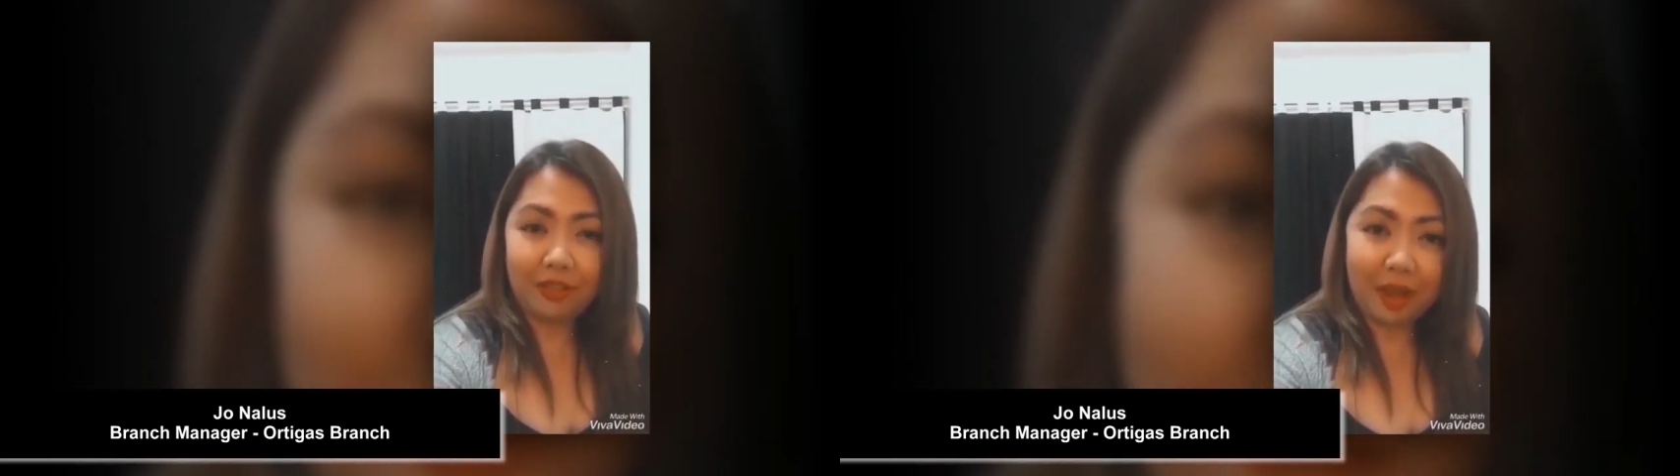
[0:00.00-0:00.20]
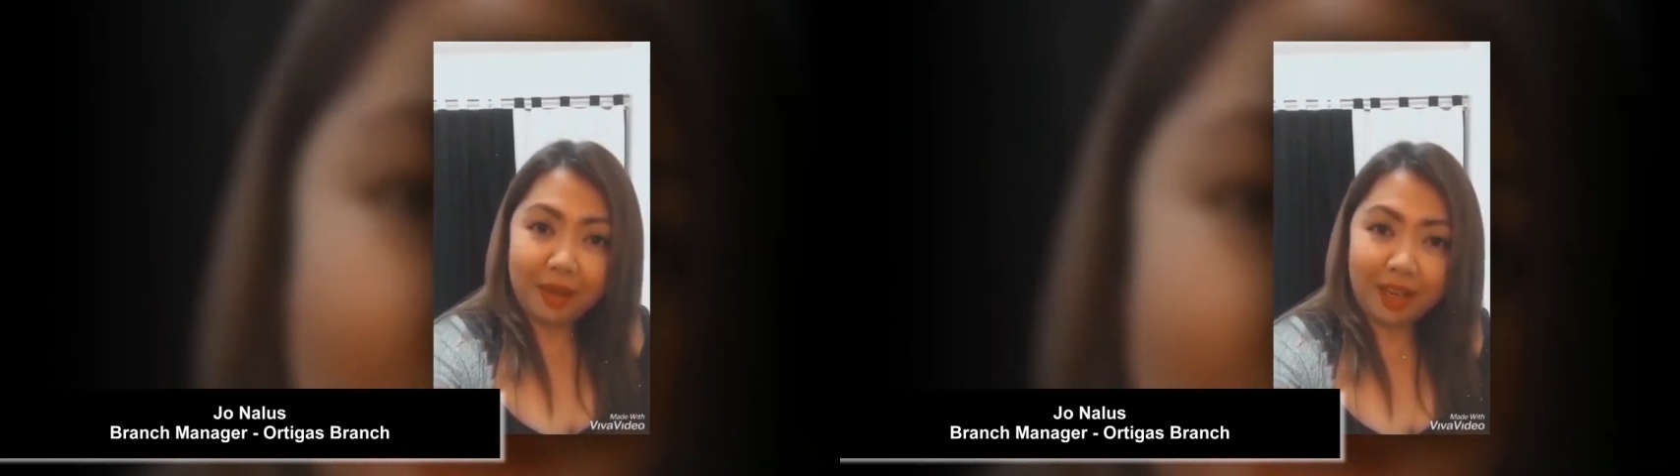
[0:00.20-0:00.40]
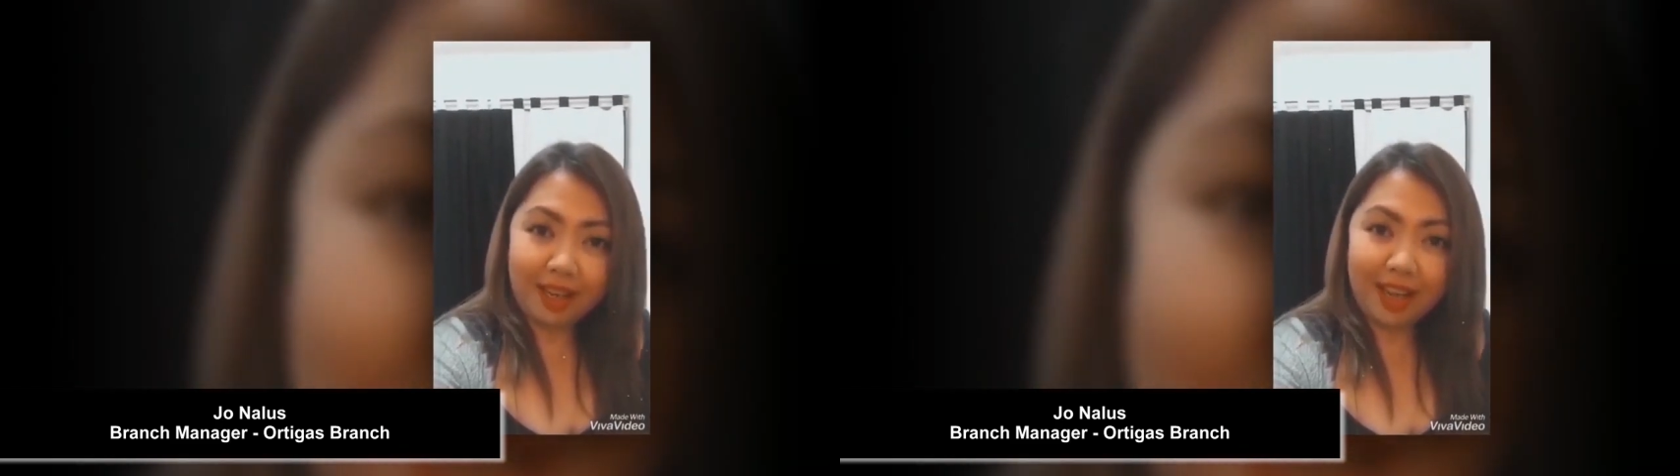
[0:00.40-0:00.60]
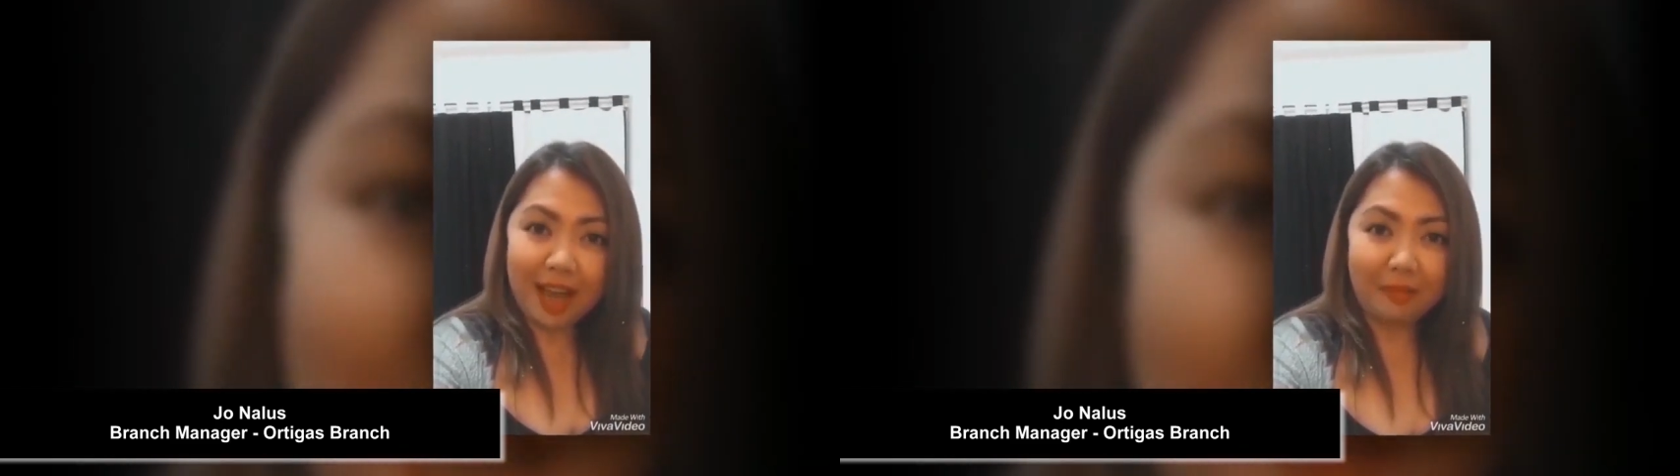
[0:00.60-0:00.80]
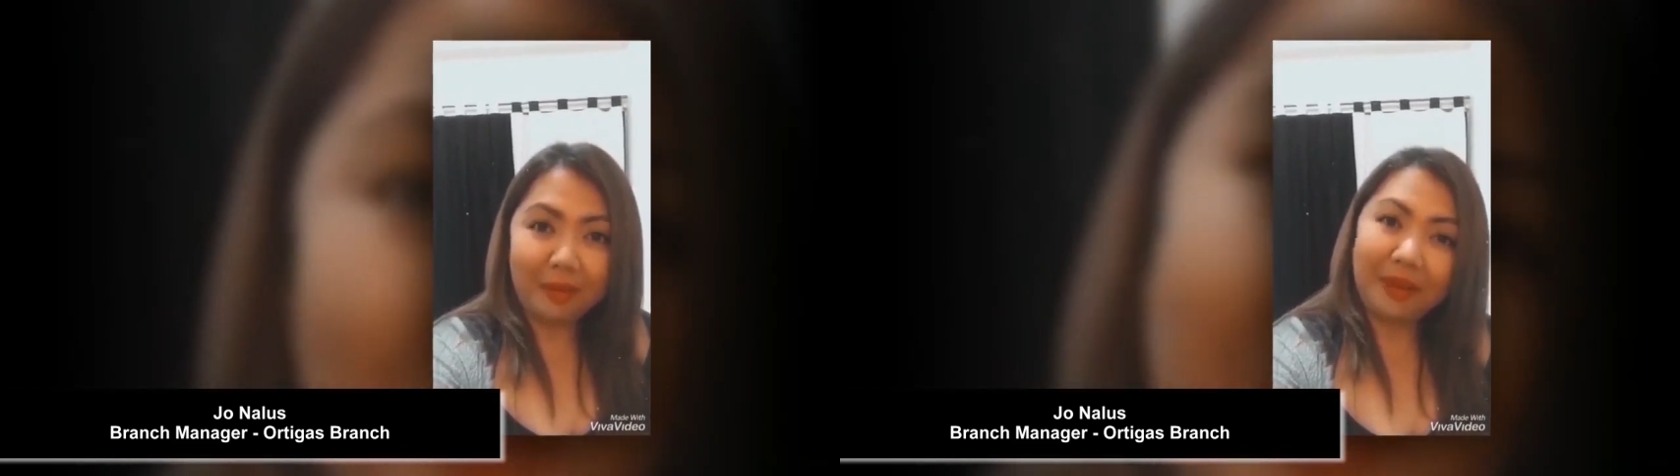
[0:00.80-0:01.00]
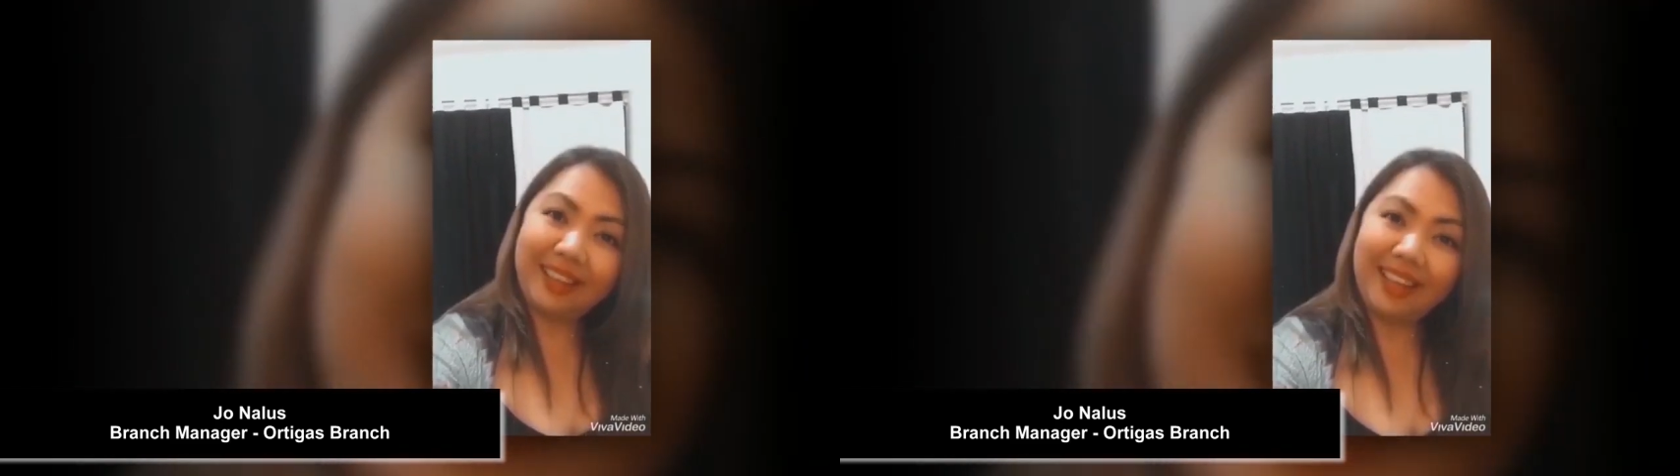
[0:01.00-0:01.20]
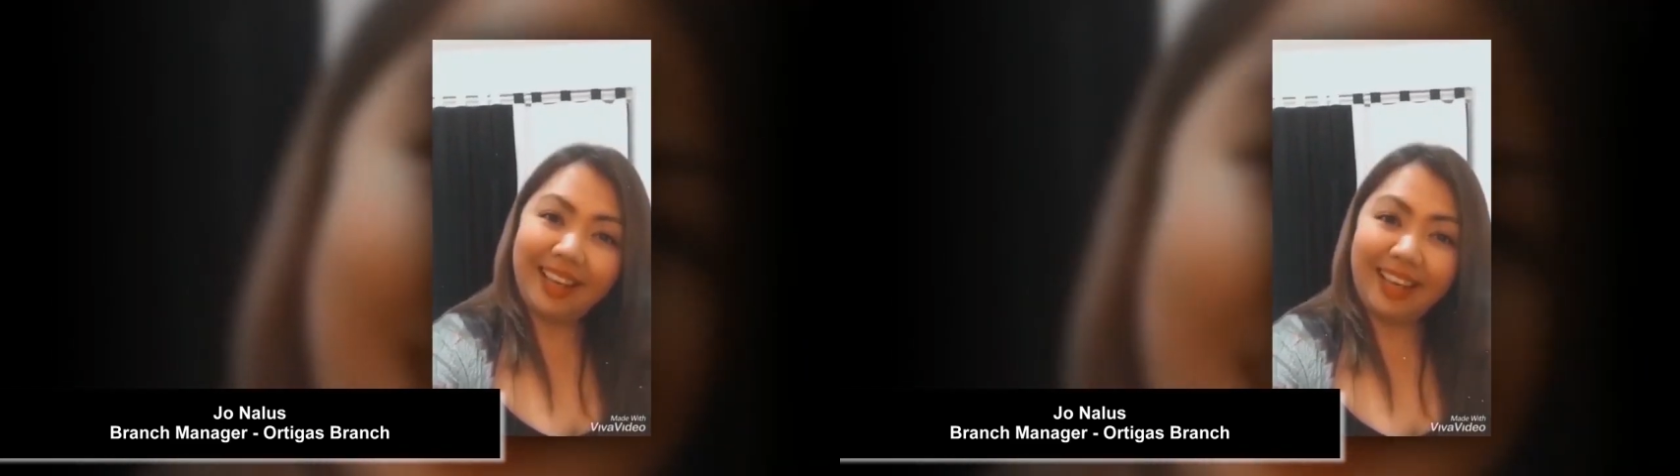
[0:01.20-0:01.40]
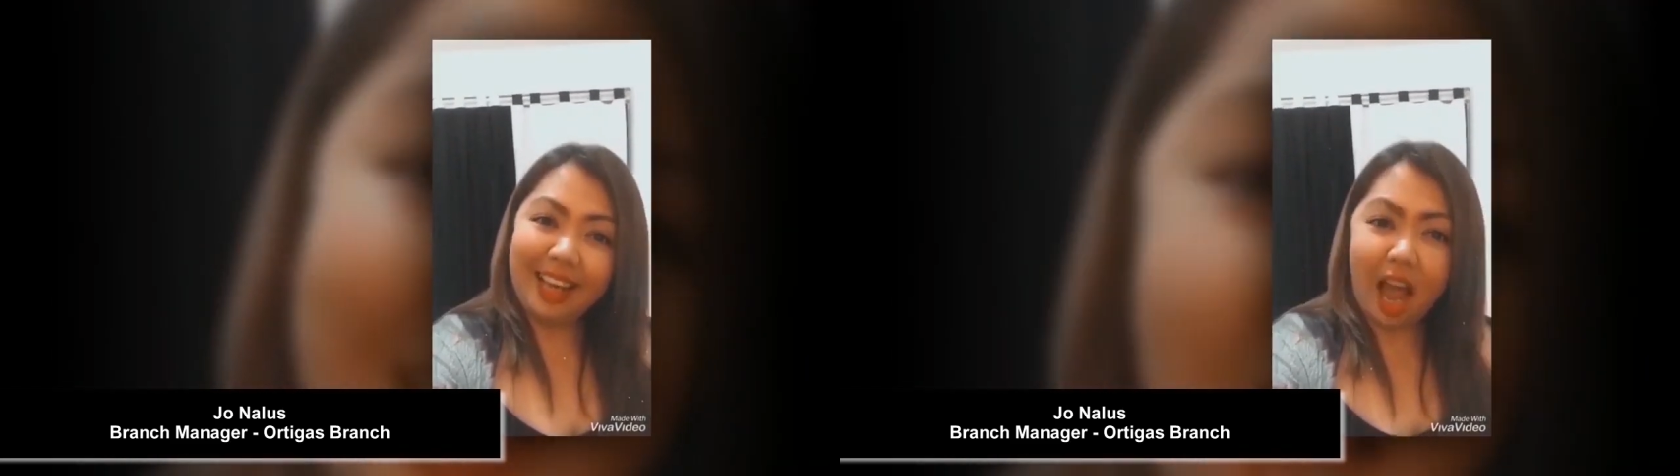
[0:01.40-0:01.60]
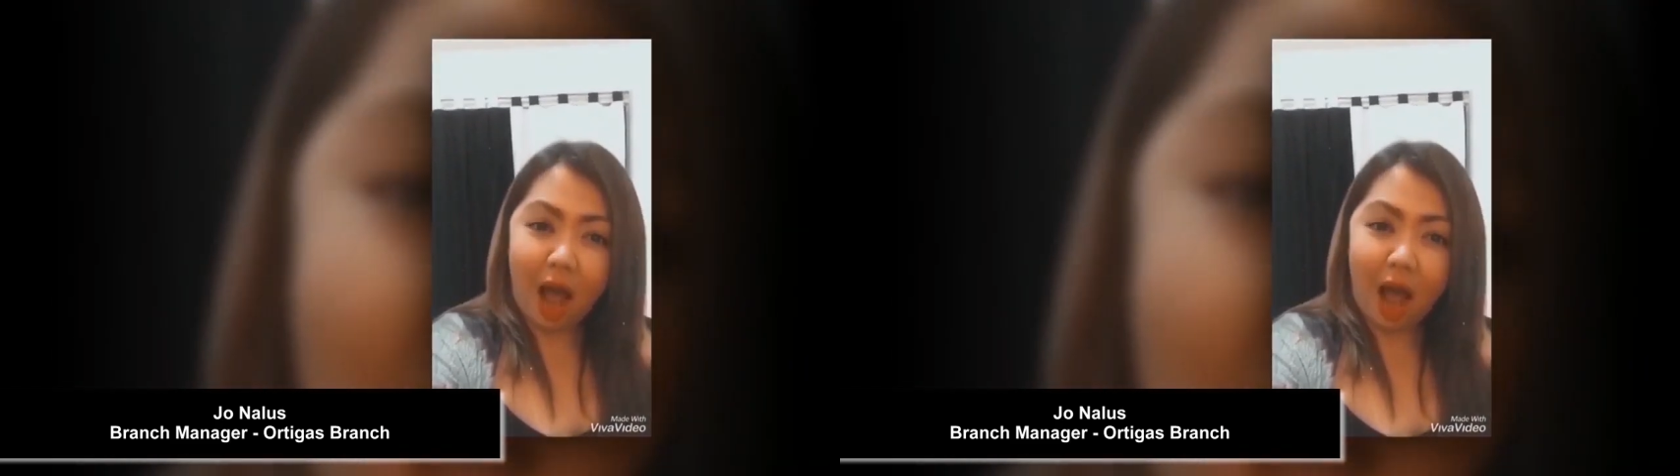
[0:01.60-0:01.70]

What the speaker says: family. Happy birthday!